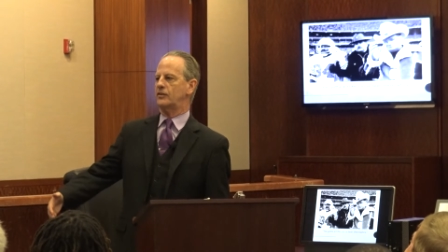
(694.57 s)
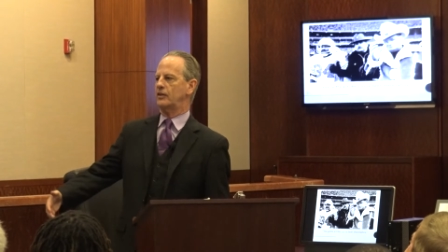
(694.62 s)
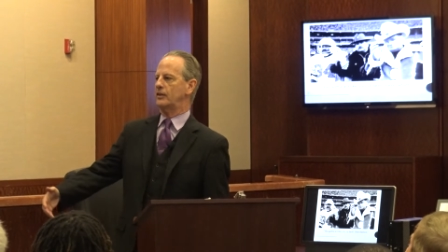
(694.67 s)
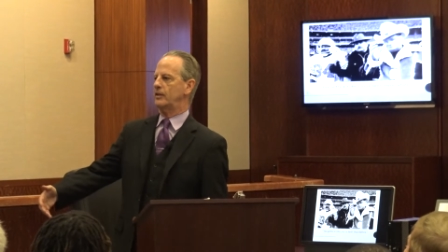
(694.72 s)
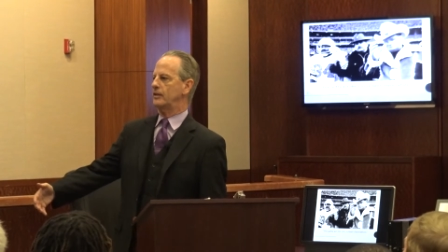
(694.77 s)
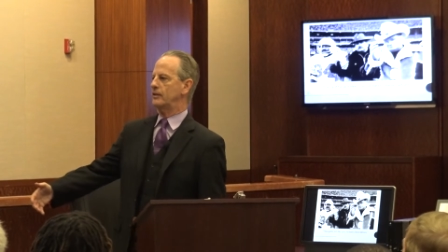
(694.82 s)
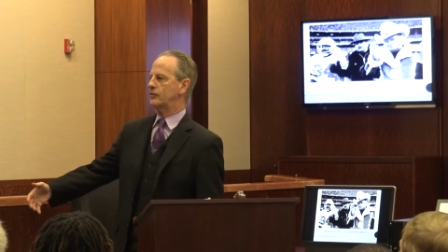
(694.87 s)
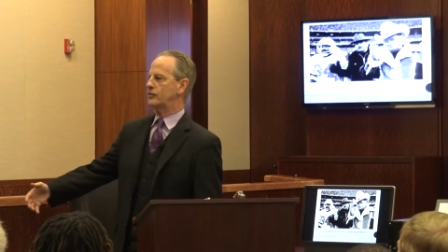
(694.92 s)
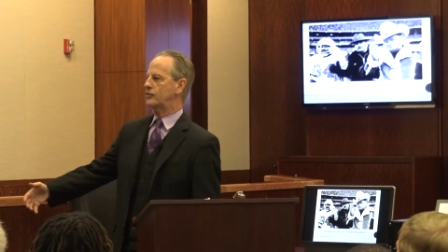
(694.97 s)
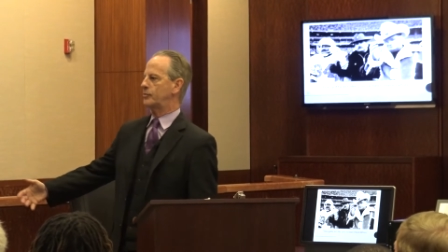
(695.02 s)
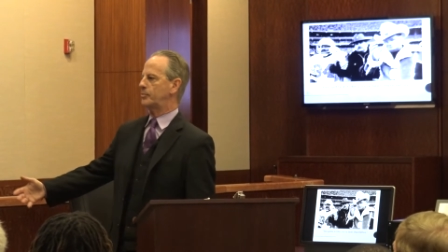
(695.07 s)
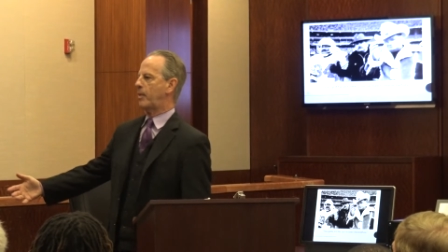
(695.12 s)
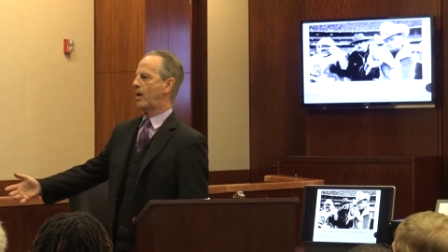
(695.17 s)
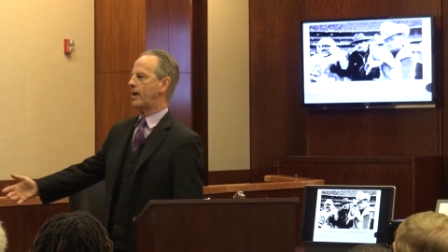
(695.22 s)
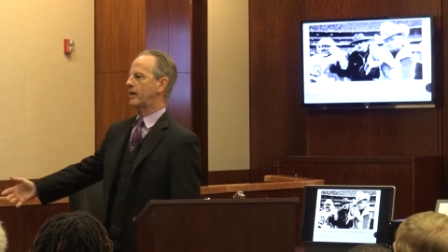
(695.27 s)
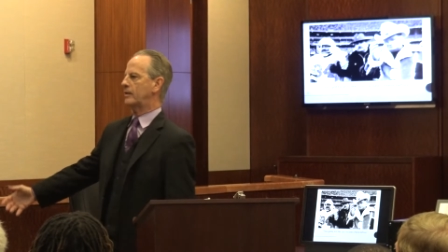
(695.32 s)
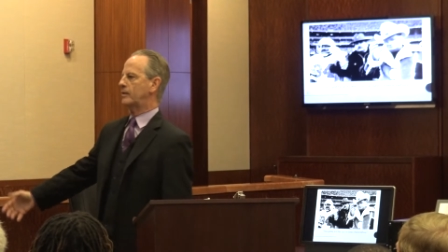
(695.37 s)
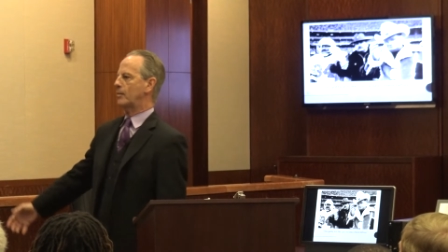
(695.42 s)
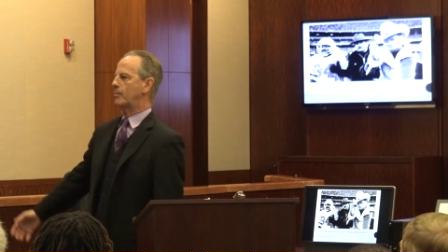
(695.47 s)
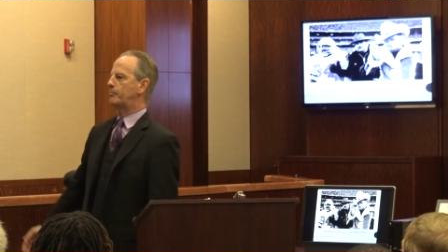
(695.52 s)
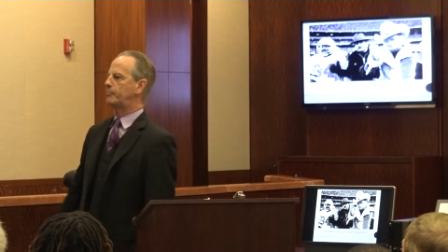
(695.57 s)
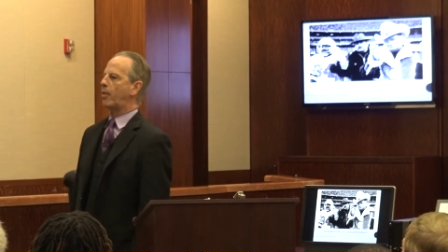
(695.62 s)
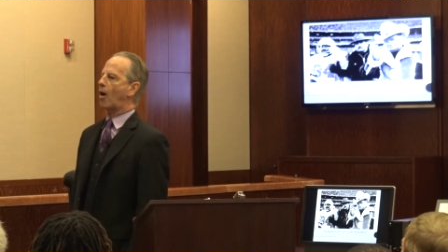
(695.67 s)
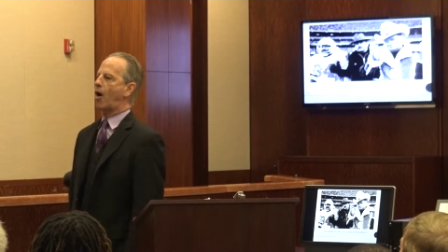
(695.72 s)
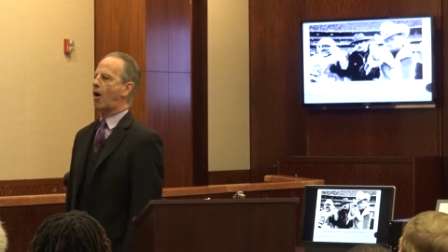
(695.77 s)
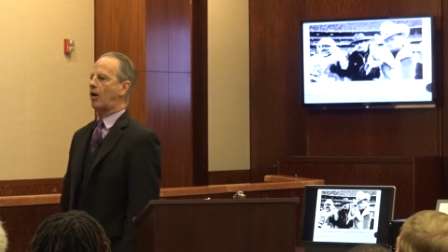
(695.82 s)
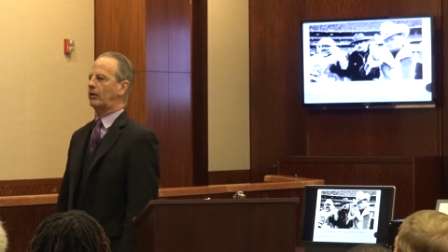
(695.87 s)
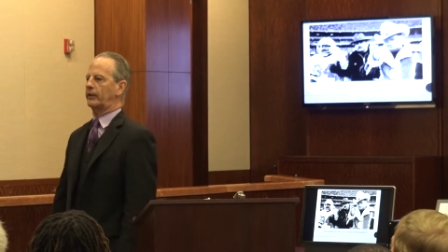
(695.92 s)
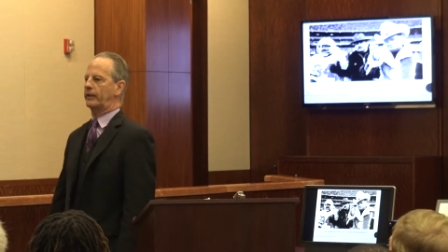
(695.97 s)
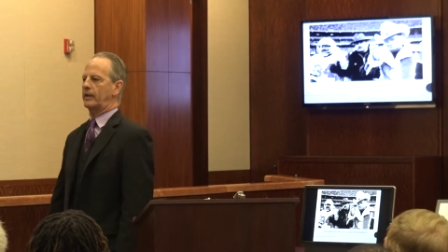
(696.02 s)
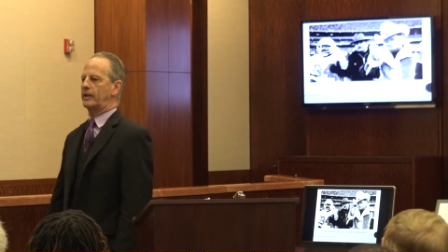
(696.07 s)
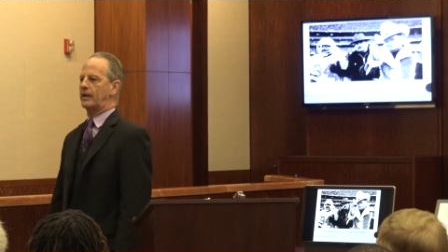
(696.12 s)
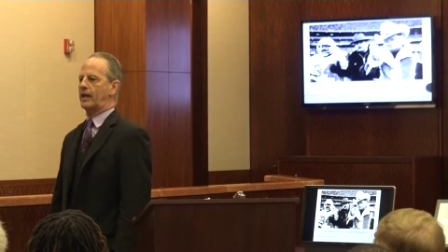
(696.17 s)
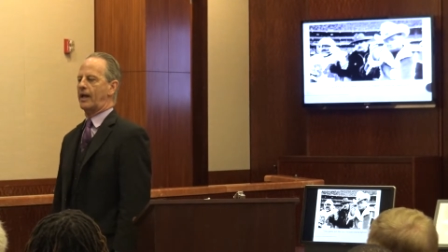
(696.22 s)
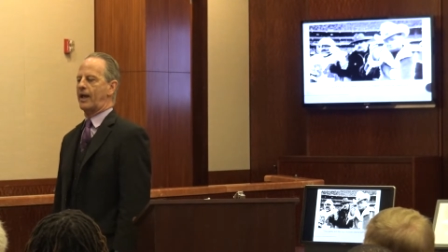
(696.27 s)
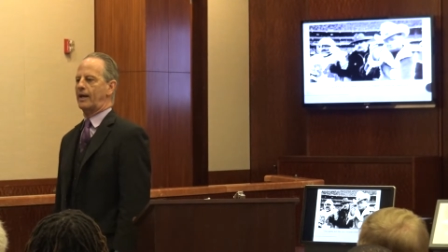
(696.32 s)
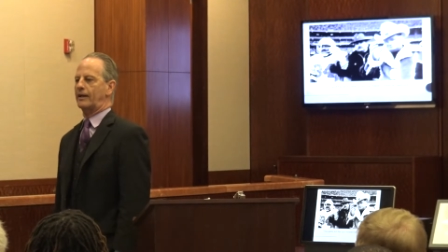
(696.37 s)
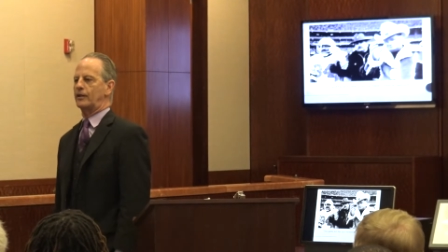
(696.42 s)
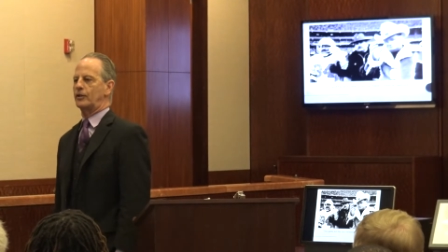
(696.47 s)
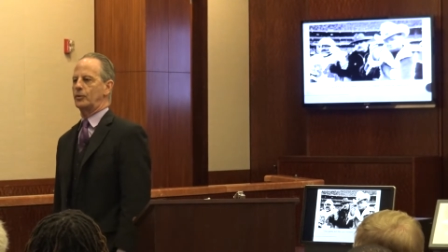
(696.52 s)
he didn't spike the ball, he didn't
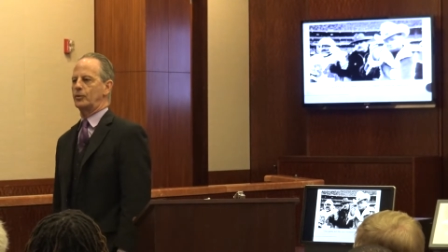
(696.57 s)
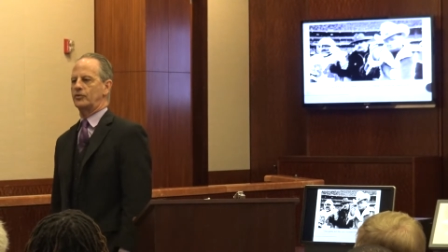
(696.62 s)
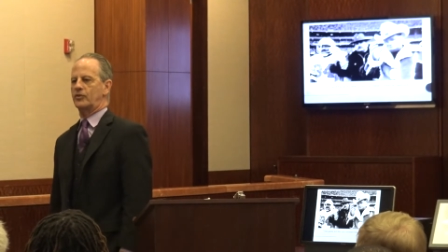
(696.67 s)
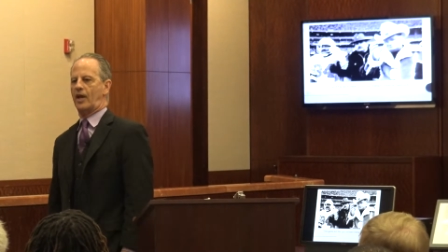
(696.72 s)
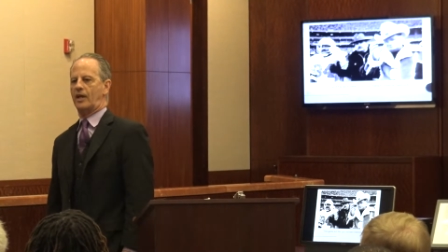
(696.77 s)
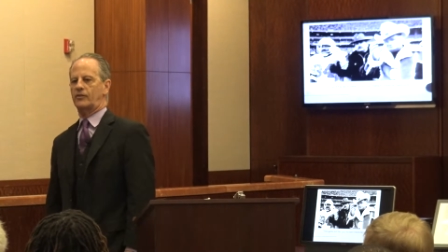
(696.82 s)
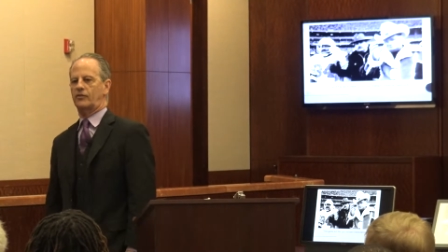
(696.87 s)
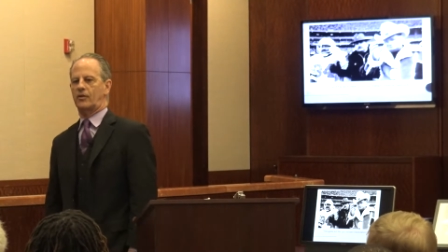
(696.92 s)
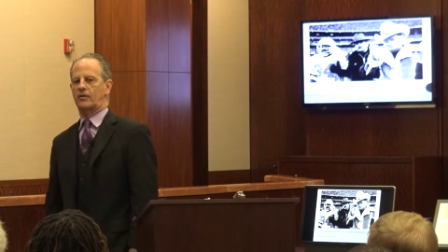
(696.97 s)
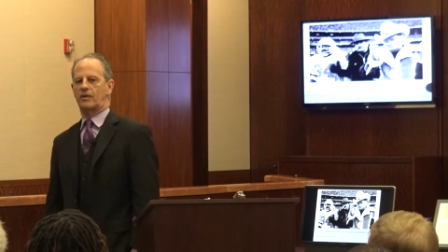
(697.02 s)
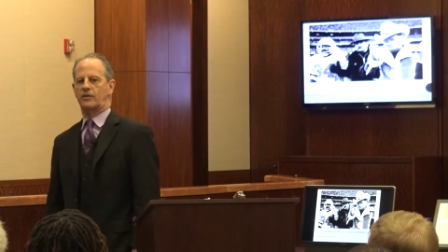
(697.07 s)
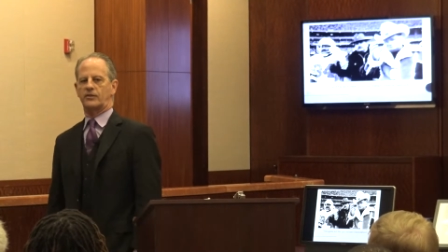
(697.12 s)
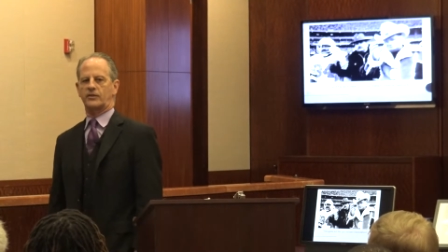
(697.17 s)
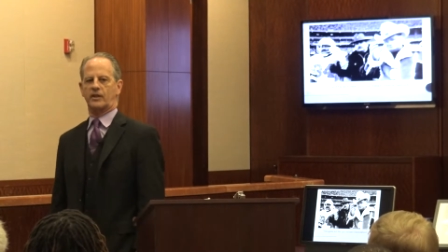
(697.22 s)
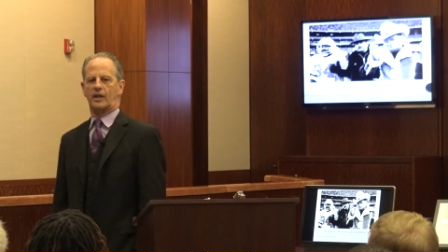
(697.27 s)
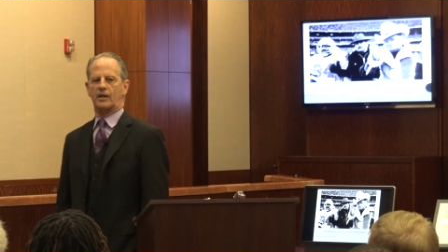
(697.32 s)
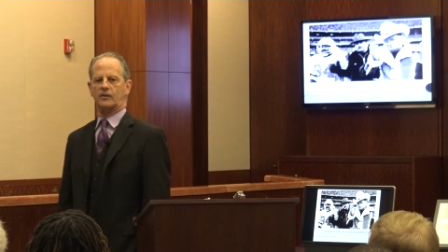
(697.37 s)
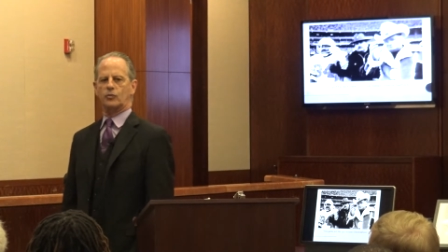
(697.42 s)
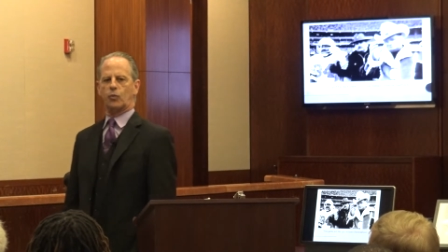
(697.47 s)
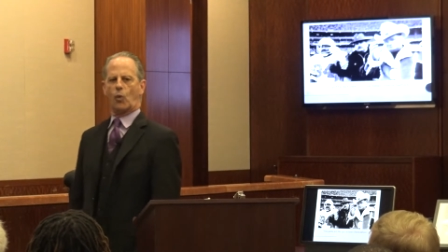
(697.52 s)
hand it to his agent in the stands.